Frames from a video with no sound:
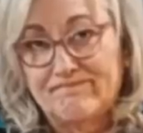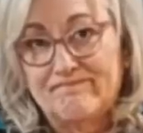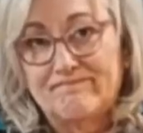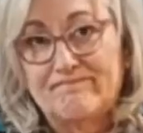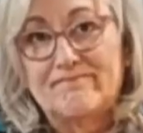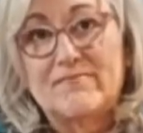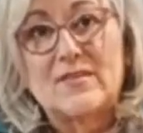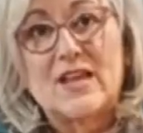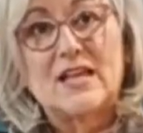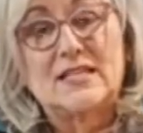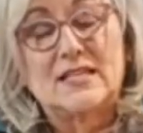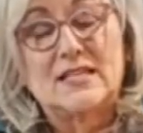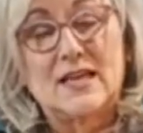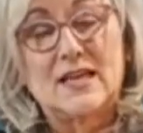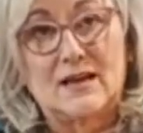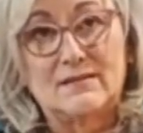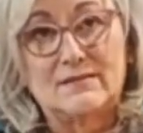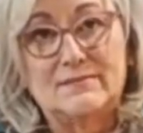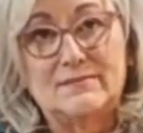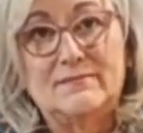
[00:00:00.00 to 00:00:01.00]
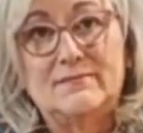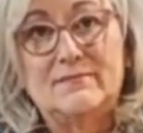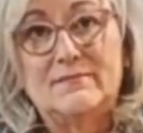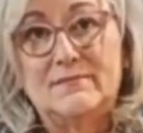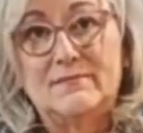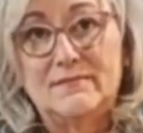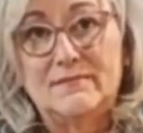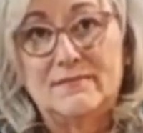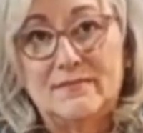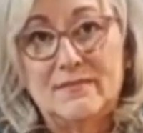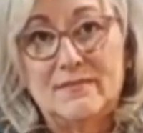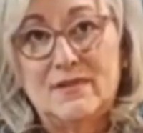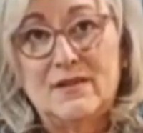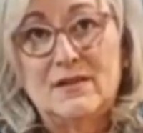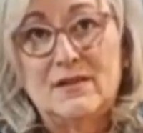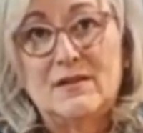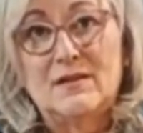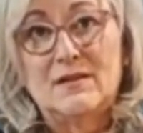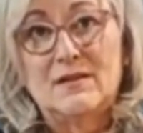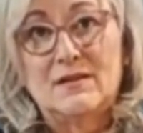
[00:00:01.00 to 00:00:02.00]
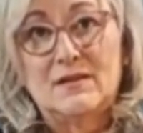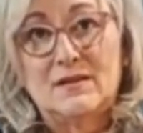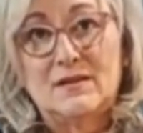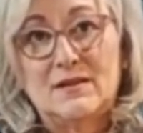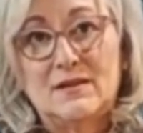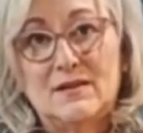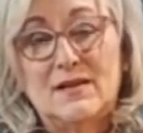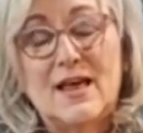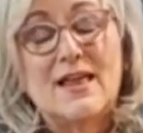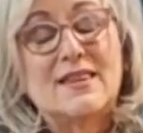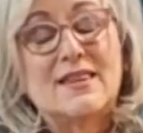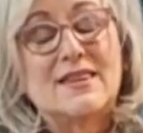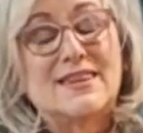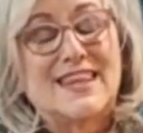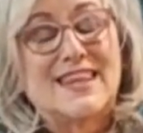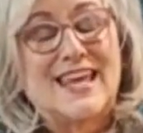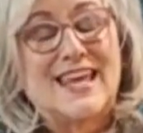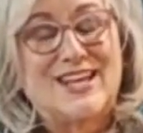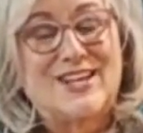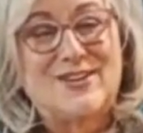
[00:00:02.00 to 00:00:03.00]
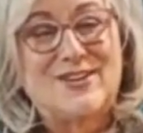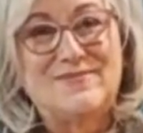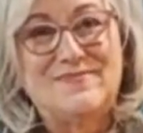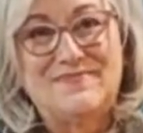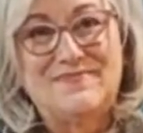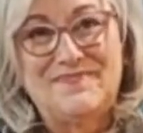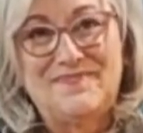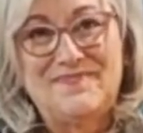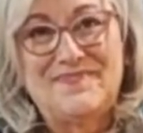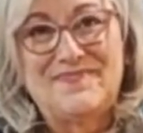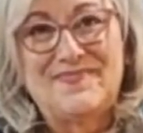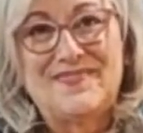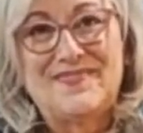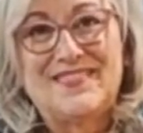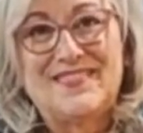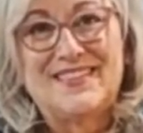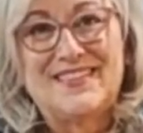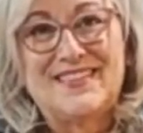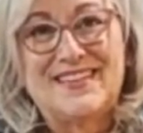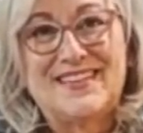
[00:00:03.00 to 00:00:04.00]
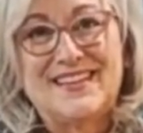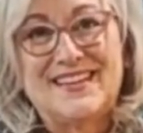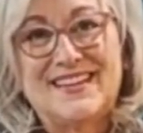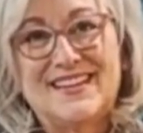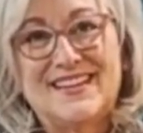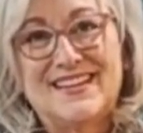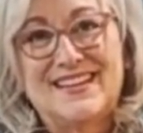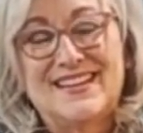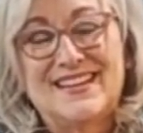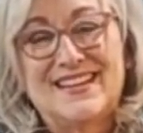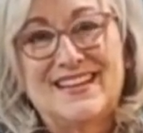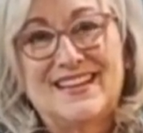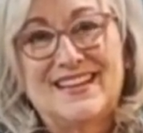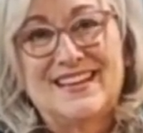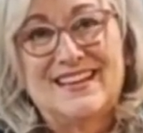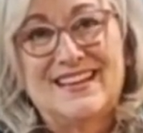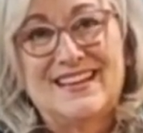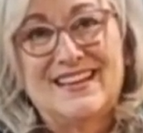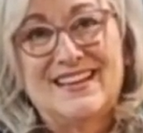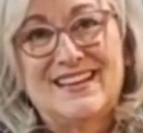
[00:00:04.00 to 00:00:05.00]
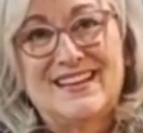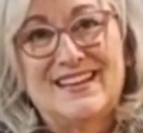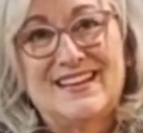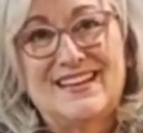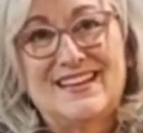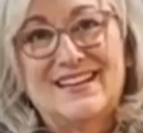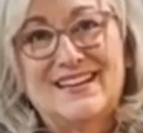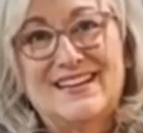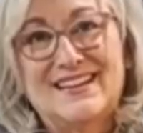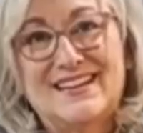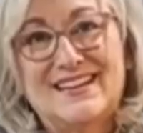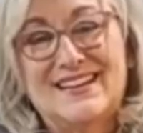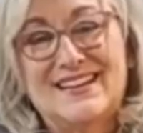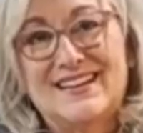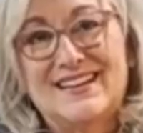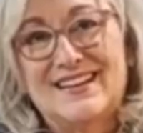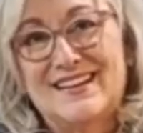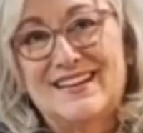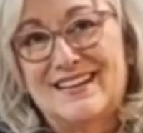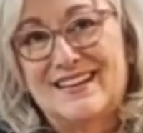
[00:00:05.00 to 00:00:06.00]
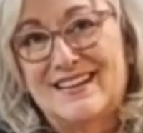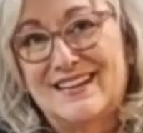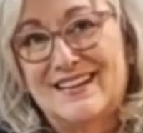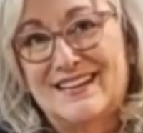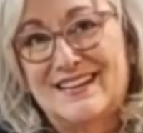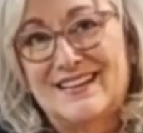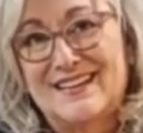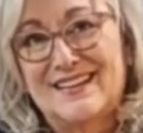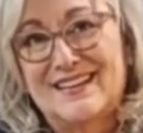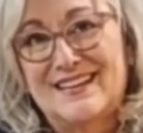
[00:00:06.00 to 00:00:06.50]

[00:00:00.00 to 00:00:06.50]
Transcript: And the whole set. I love the whole set, but I will say those, I always have that near my machine.